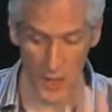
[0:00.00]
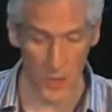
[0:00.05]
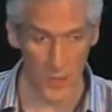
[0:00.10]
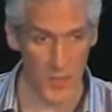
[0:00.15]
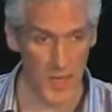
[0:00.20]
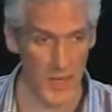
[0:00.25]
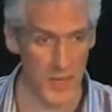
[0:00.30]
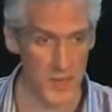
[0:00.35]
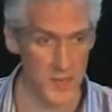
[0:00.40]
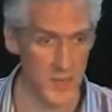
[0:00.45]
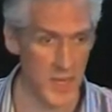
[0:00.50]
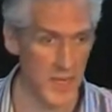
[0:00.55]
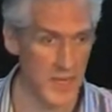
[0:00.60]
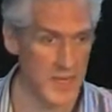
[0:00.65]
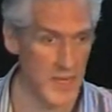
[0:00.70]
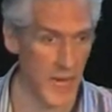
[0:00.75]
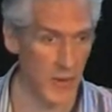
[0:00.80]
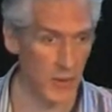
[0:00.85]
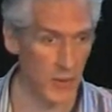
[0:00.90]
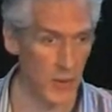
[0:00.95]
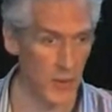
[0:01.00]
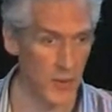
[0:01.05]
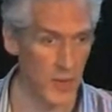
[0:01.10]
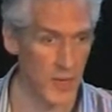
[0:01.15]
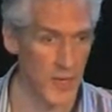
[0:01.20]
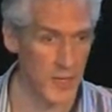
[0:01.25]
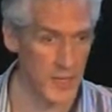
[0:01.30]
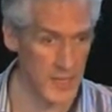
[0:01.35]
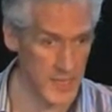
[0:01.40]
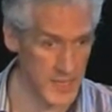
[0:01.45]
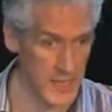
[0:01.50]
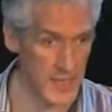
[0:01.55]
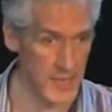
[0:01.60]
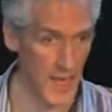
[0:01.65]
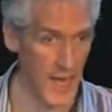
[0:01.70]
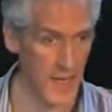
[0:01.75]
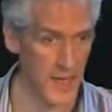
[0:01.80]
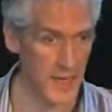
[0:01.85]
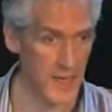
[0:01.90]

make, a, make a download. And he, he did that.